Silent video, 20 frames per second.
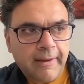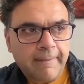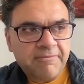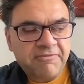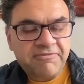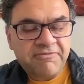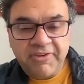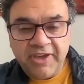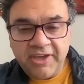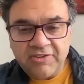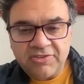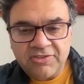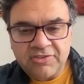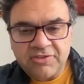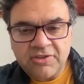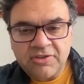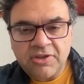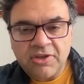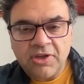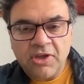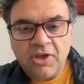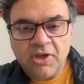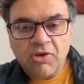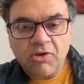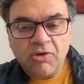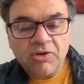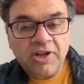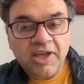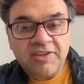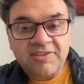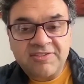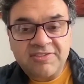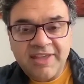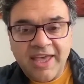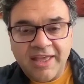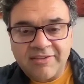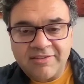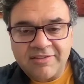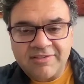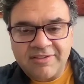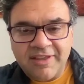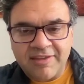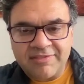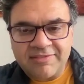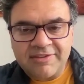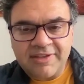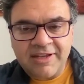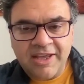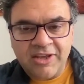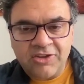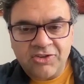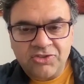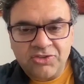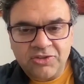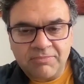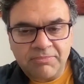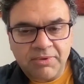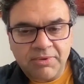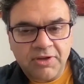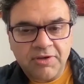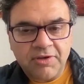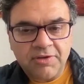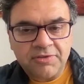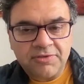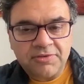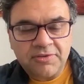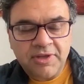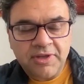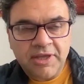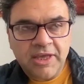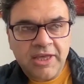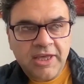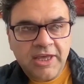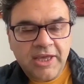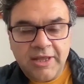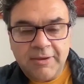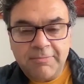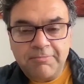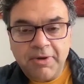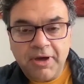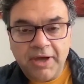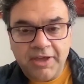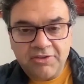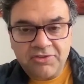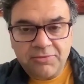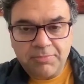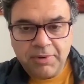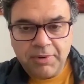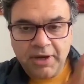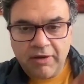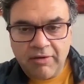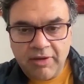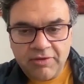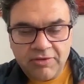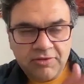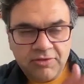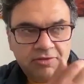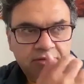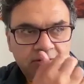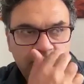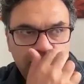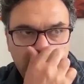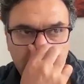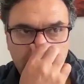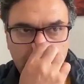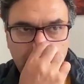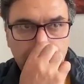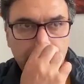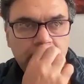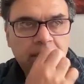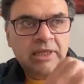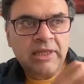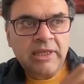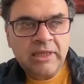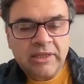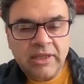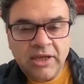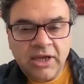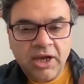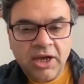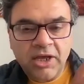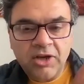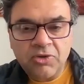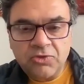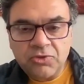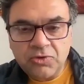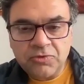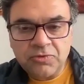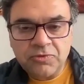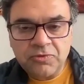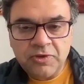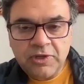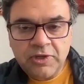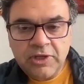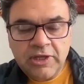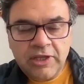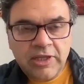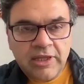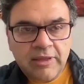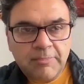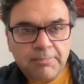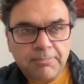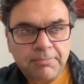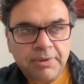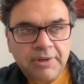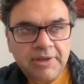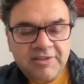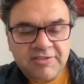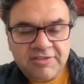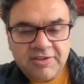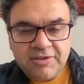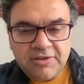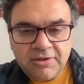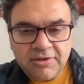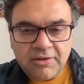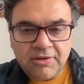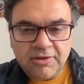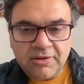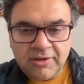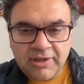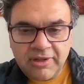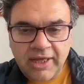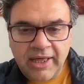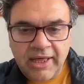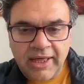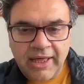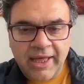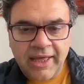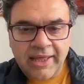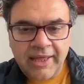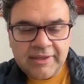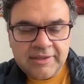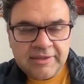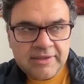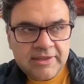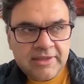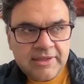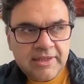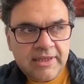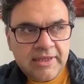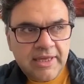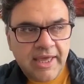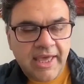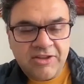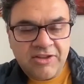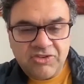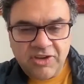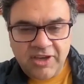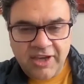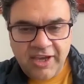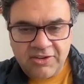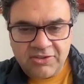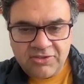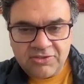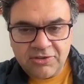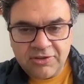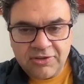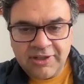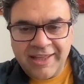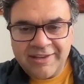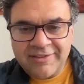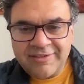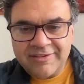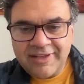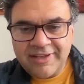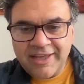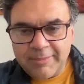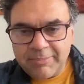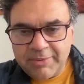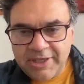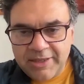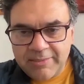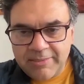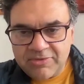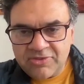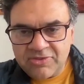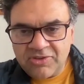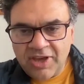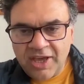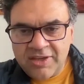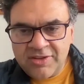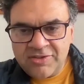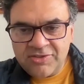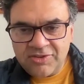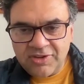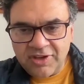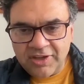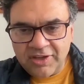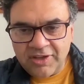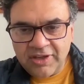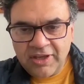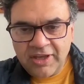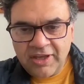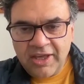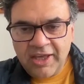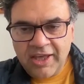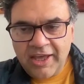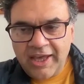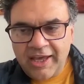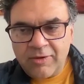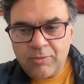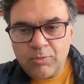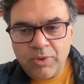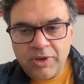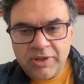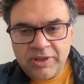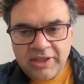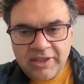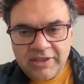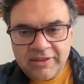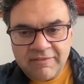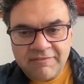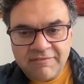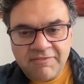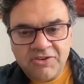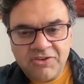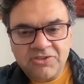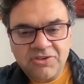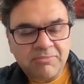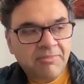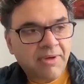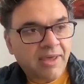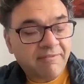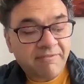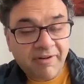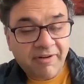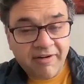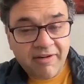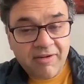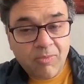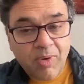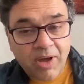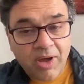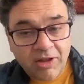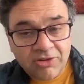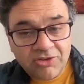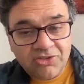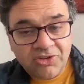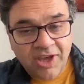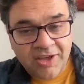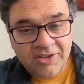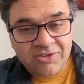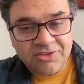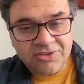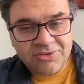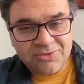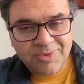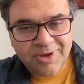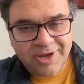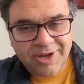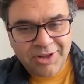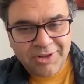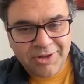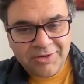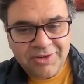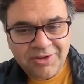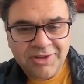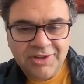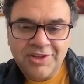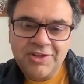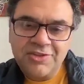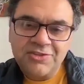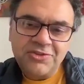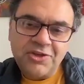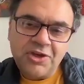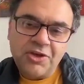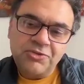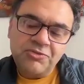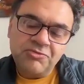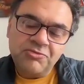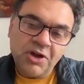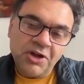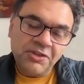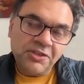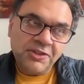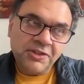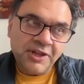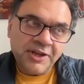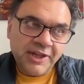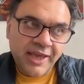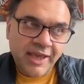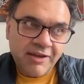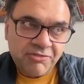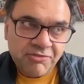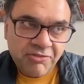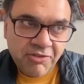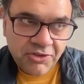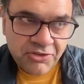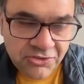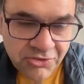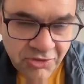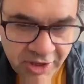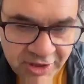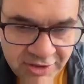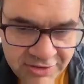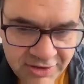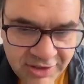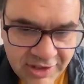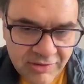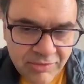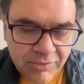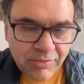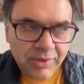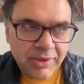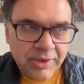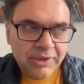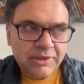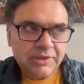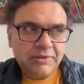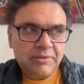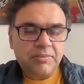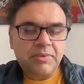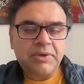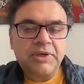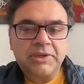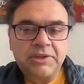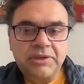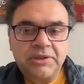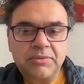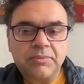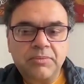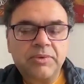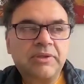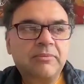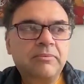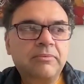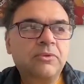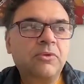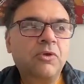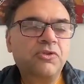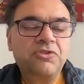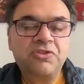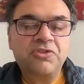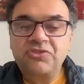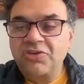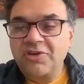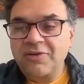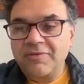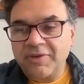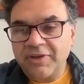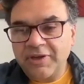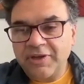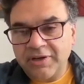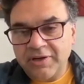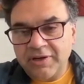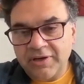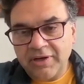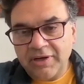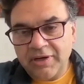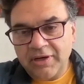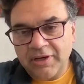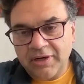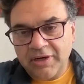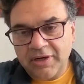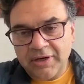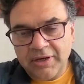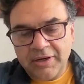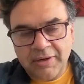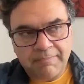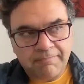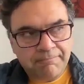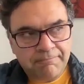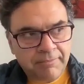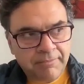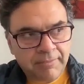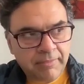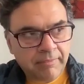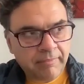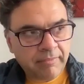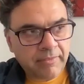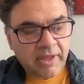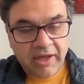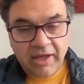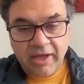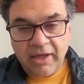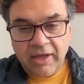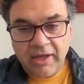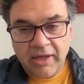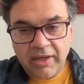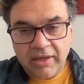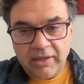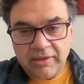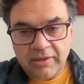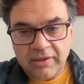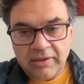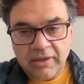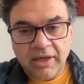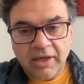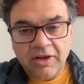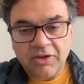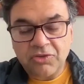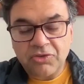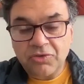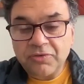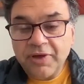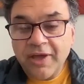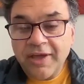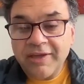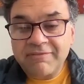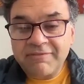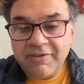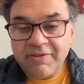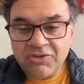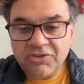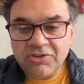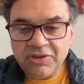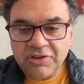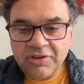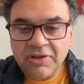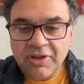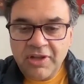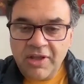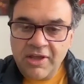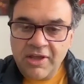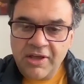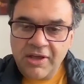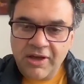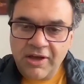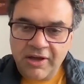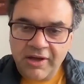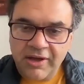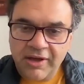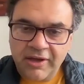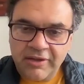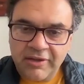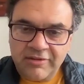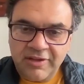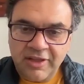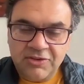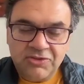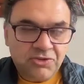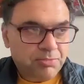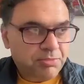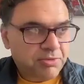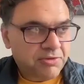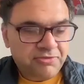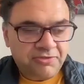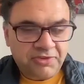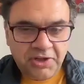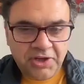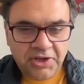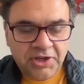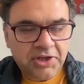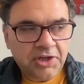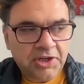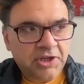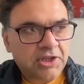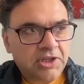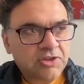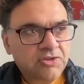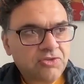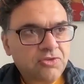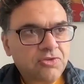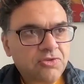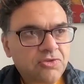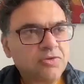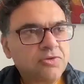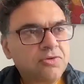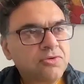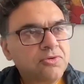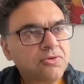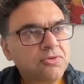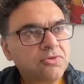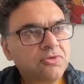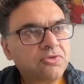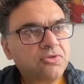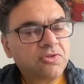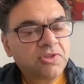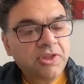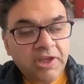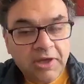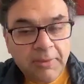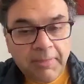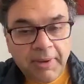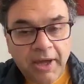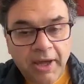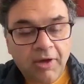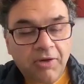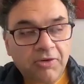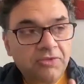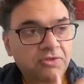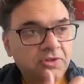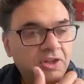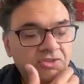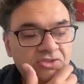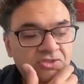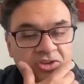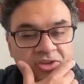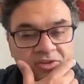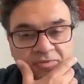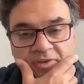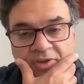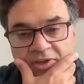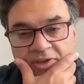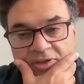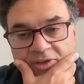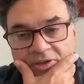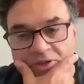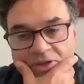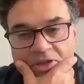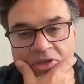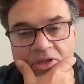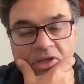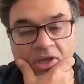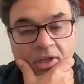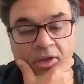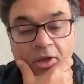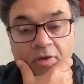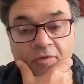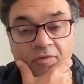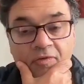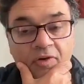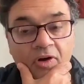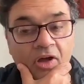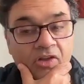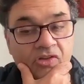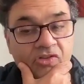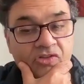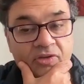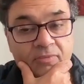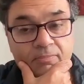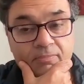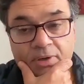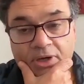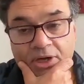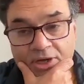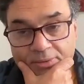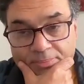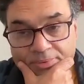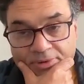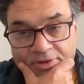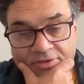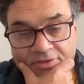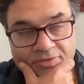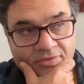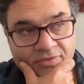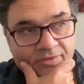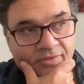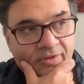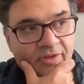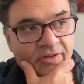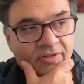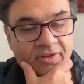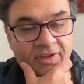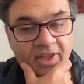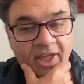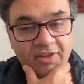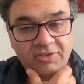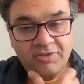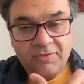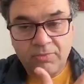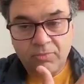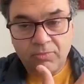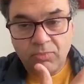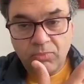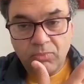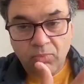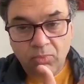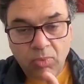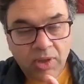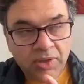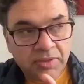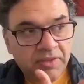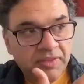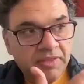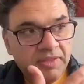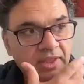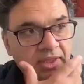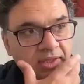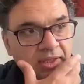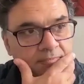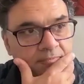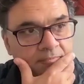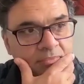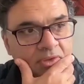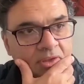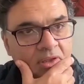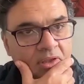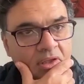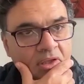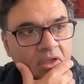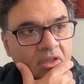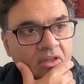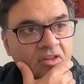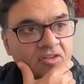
fixed on a set destination, because in my experience the kind of sort of political and the educational landscape keeps changing, and with it the vision may very well change as well. So rather than get frustrated with not achieving a kind of sort of a vision, I tend to prefer to think about achieving an overarching purpose. So that's one thing. The